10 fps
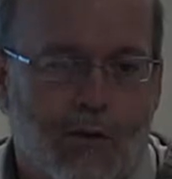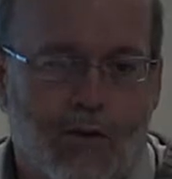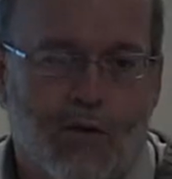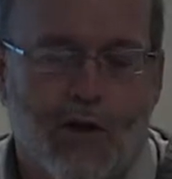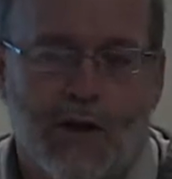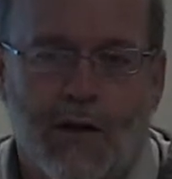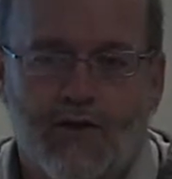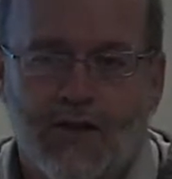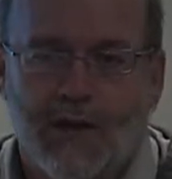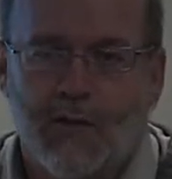renewable
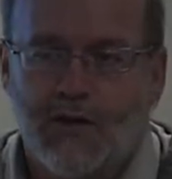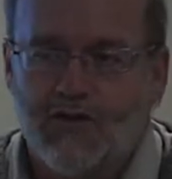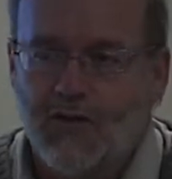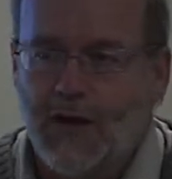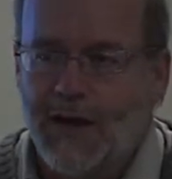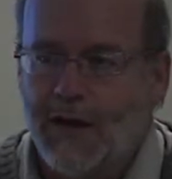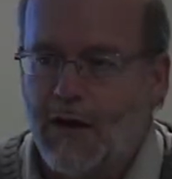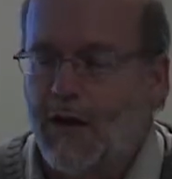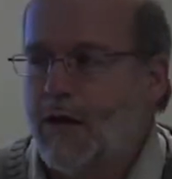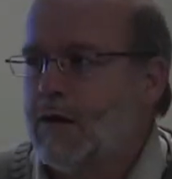energy in it, we'd sure like
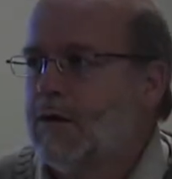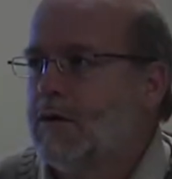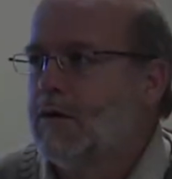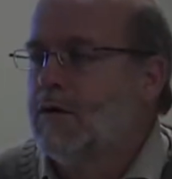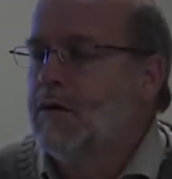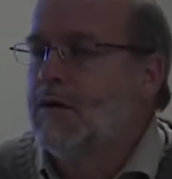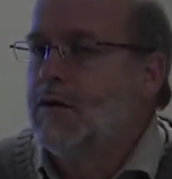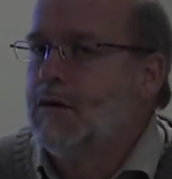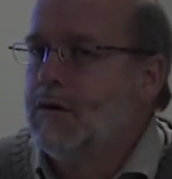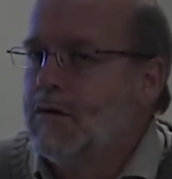our
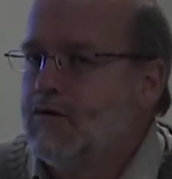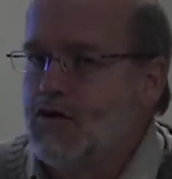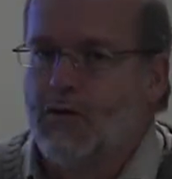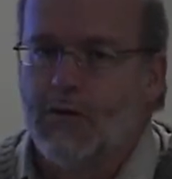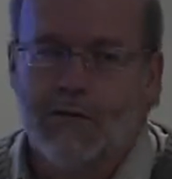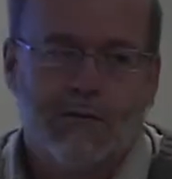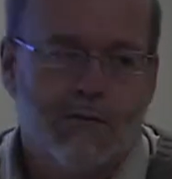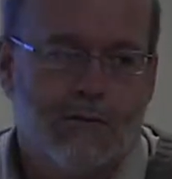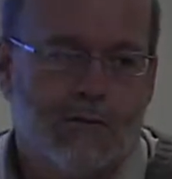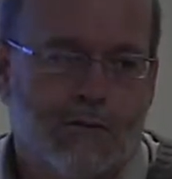children
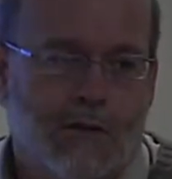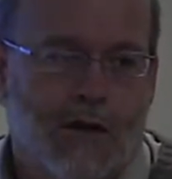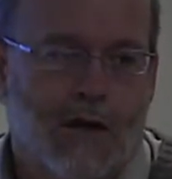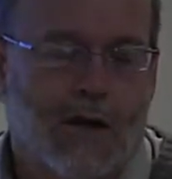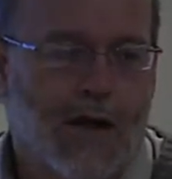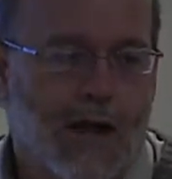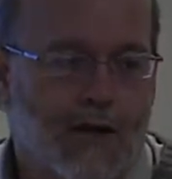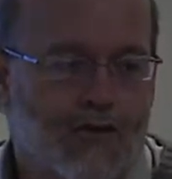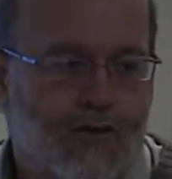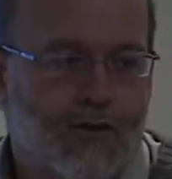and our
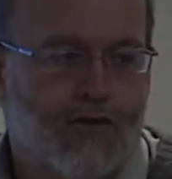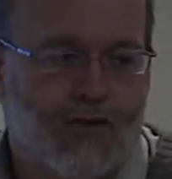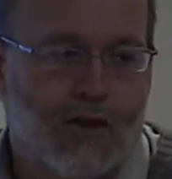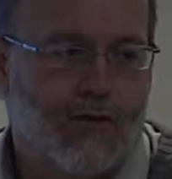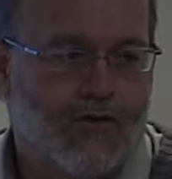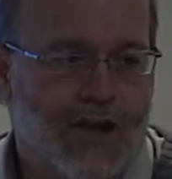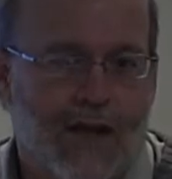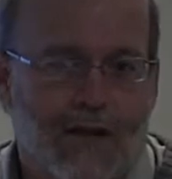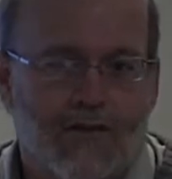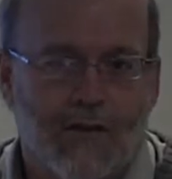college students to
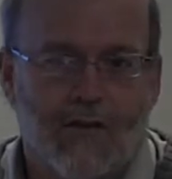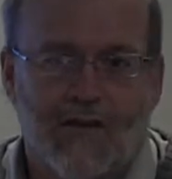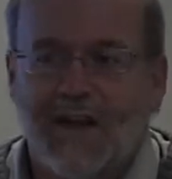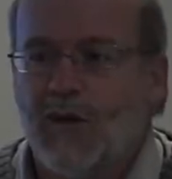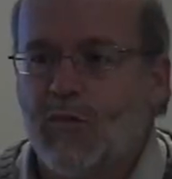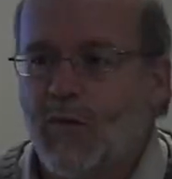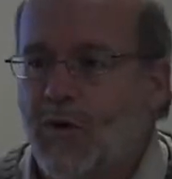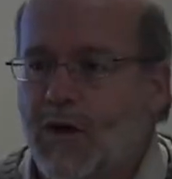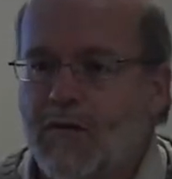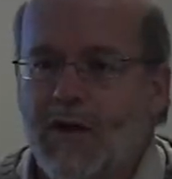understand it so that they can be a
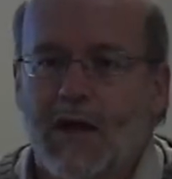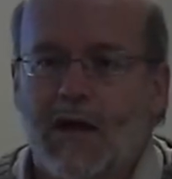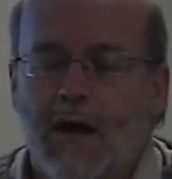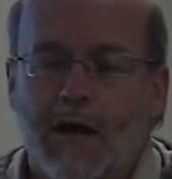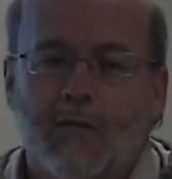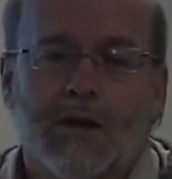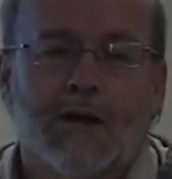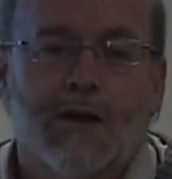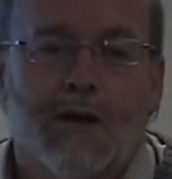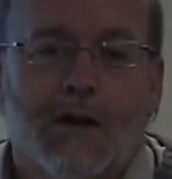part of that economy.
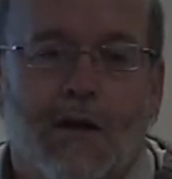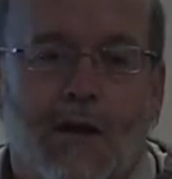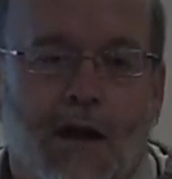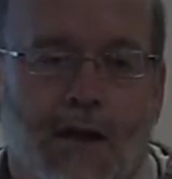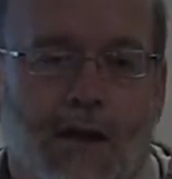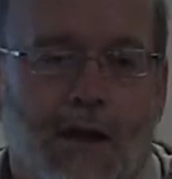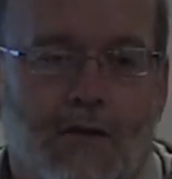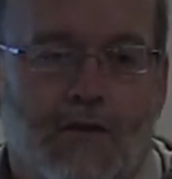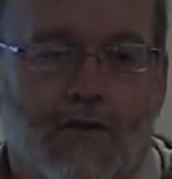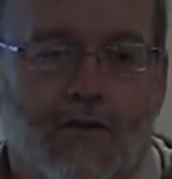
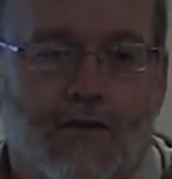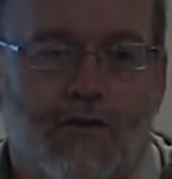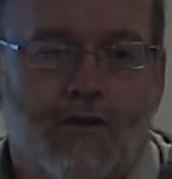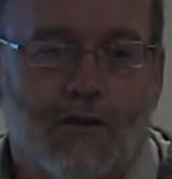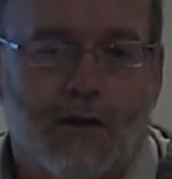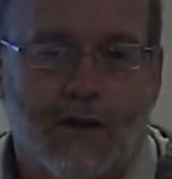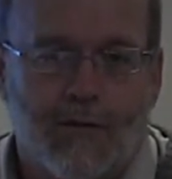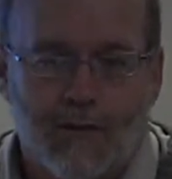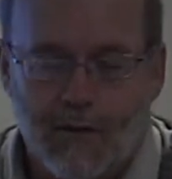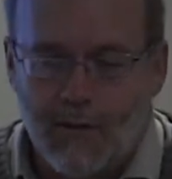And certainly
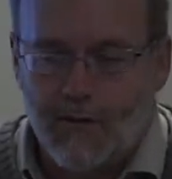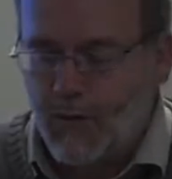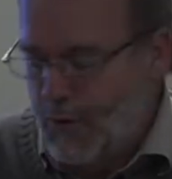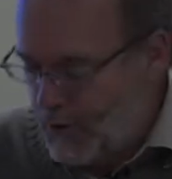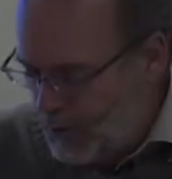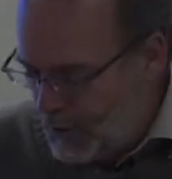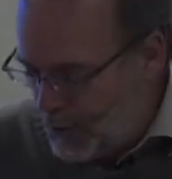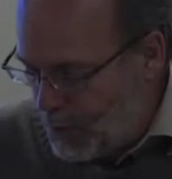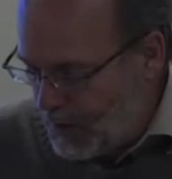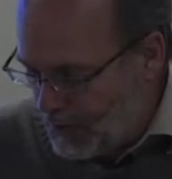for those of you
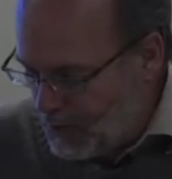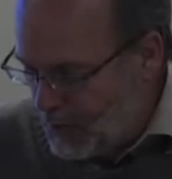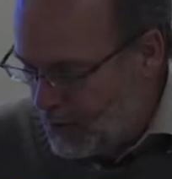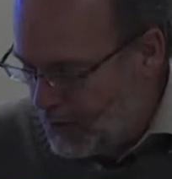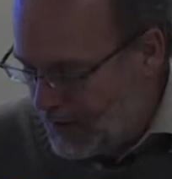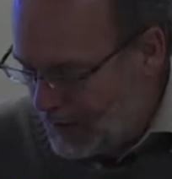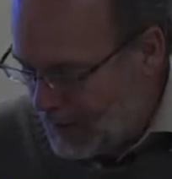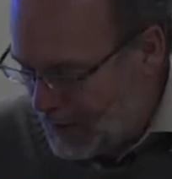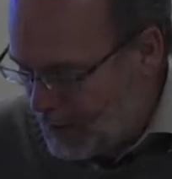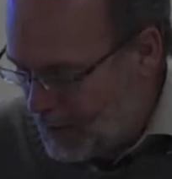part of schools,
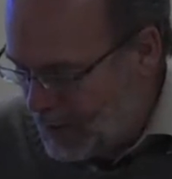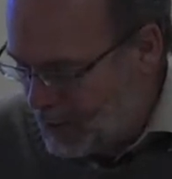that can be a